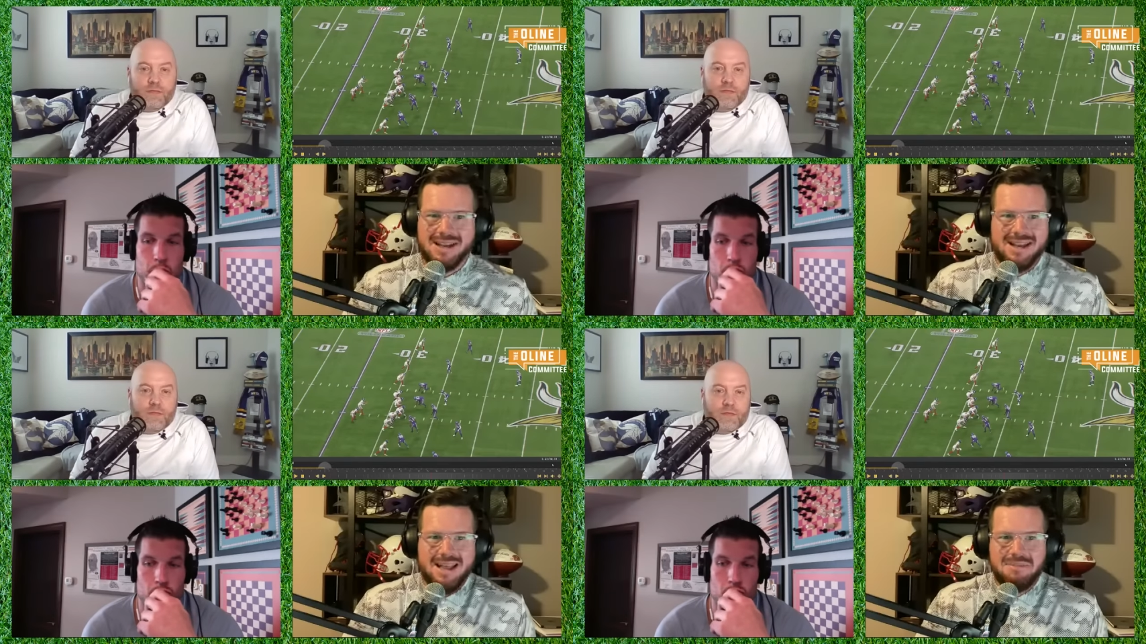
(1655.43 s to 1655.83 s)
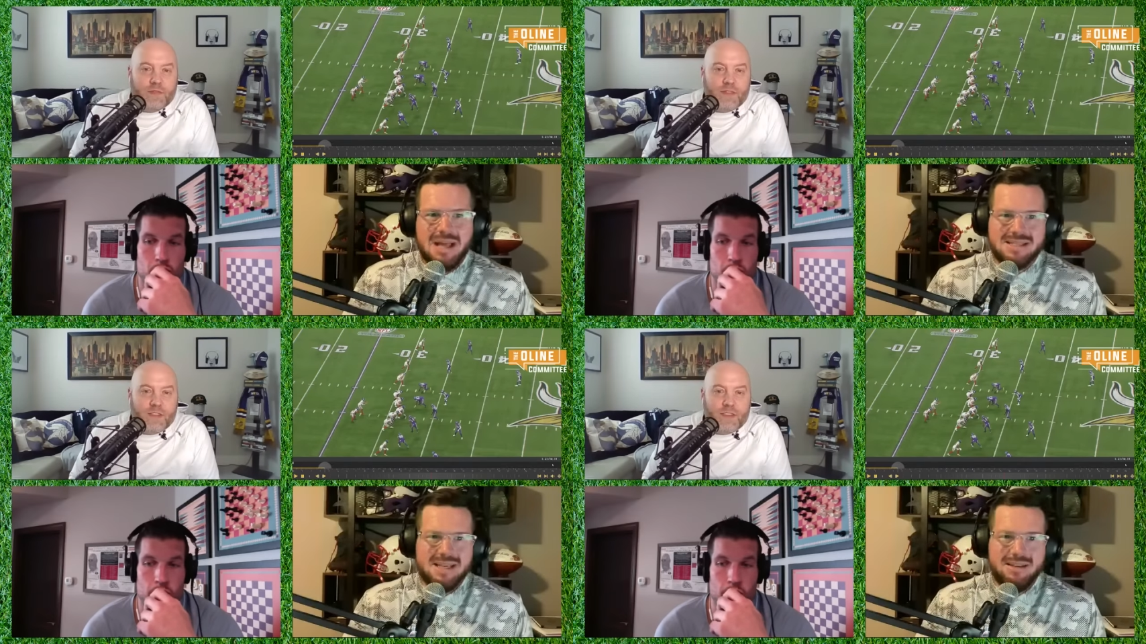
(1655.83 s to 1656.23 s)
Speaker 1: And I'm
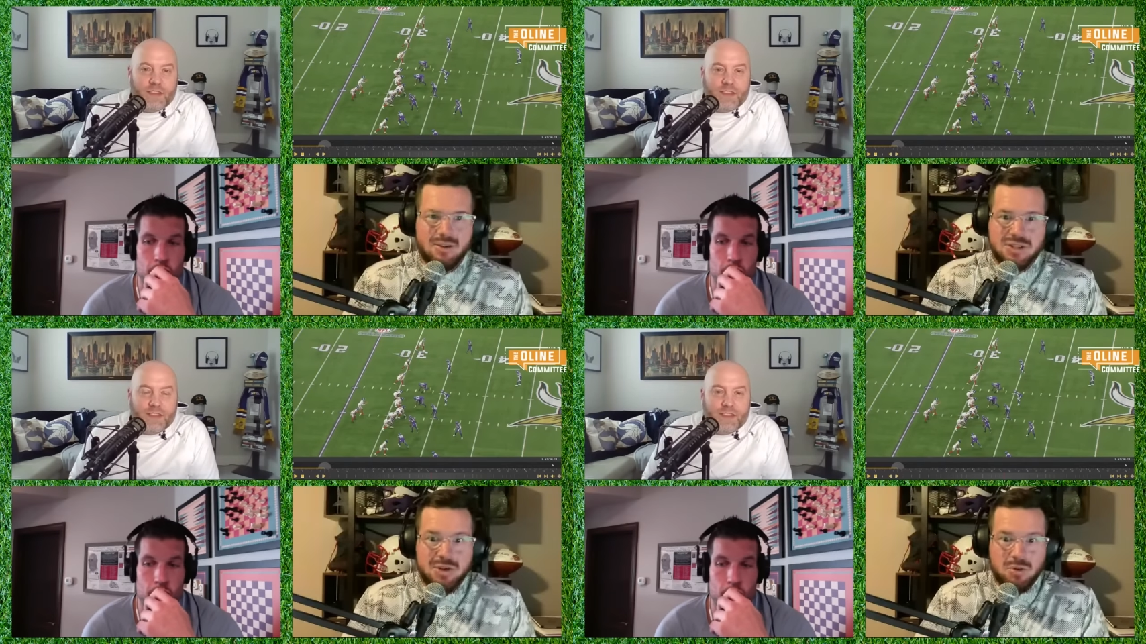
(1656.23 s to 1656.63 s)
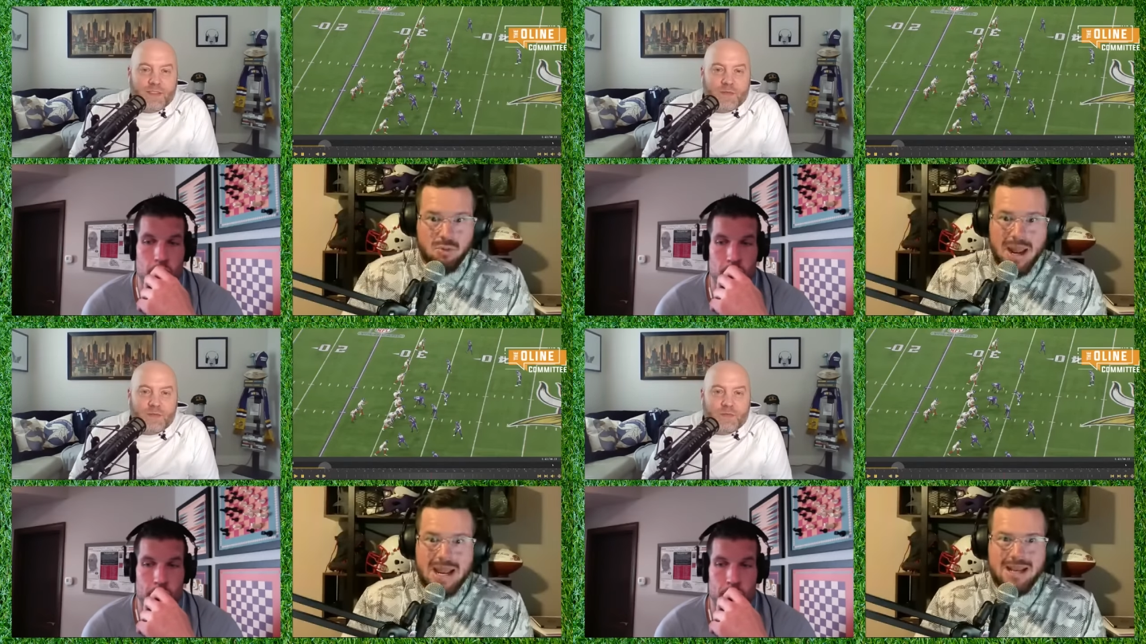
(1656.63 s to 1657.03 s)
not saying that they're still
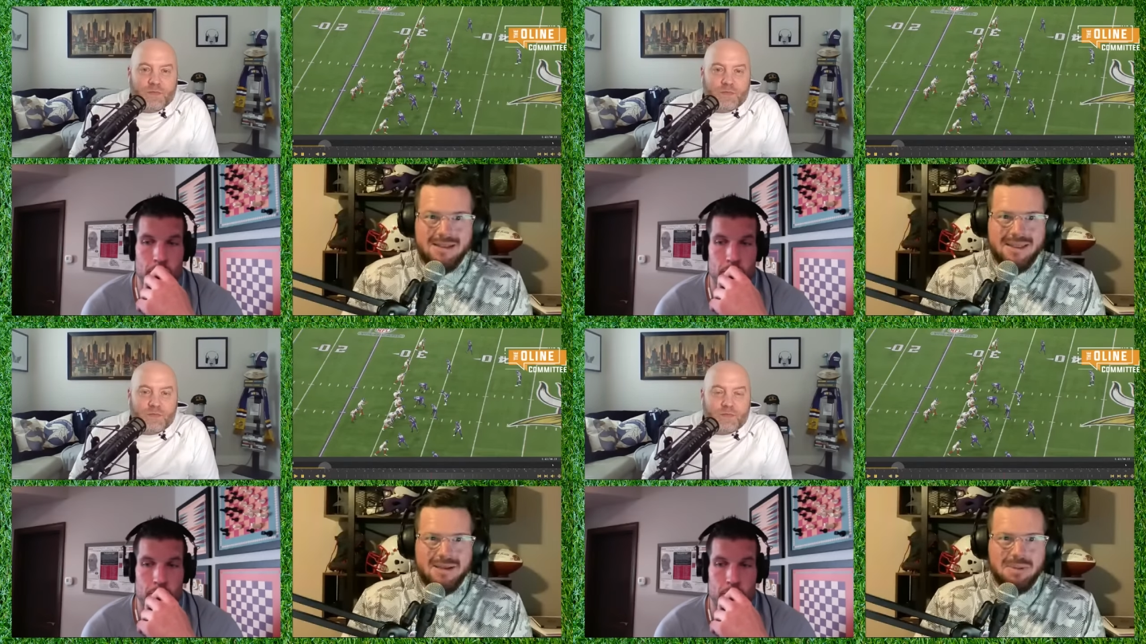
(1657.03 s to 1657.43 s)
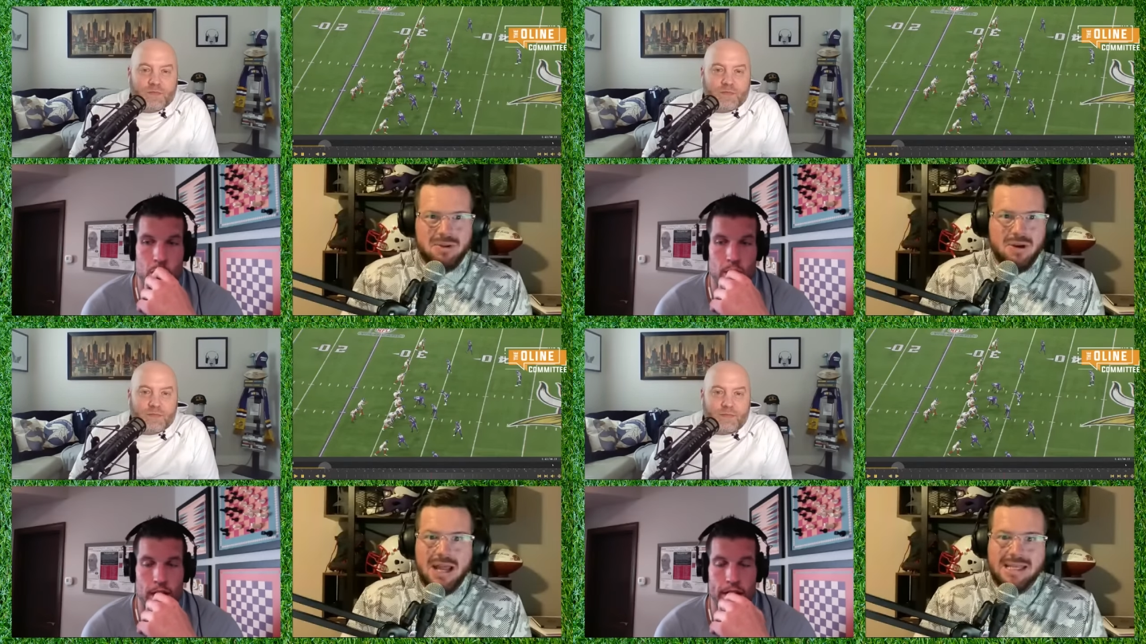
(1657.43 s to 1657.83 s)
great, like, but
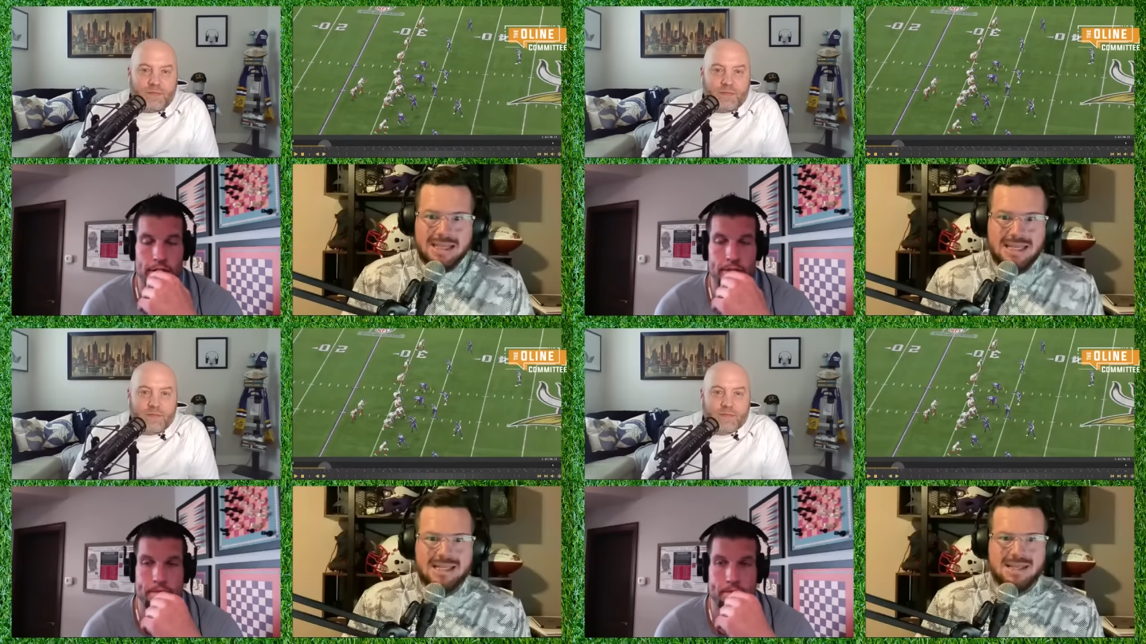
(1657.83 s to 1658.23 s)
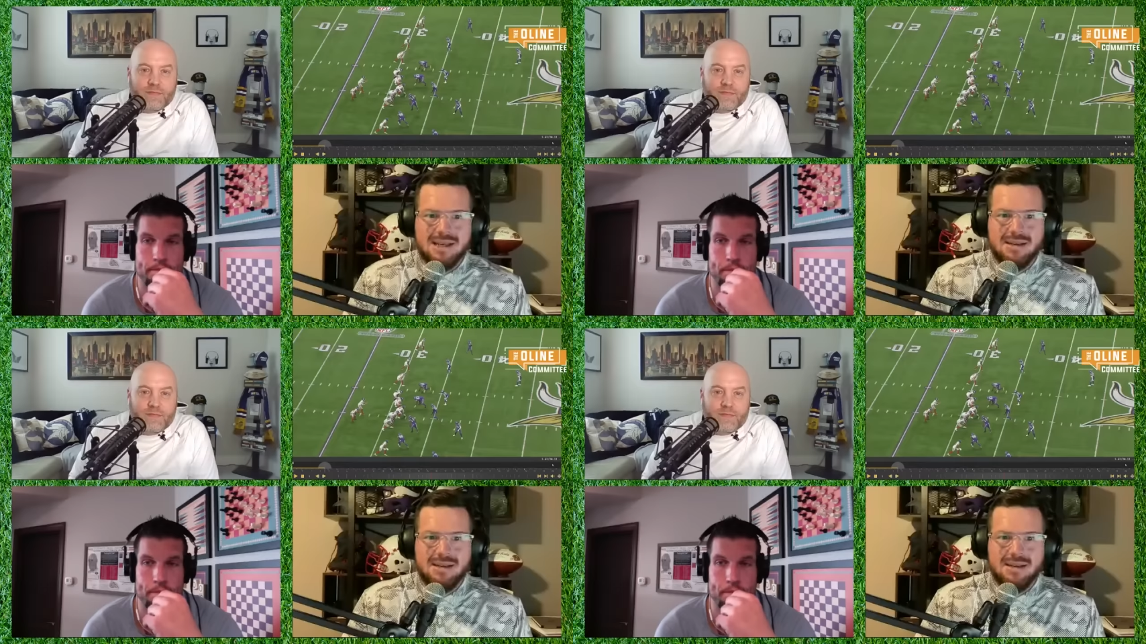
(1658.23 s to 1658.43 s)
they're right. not elite.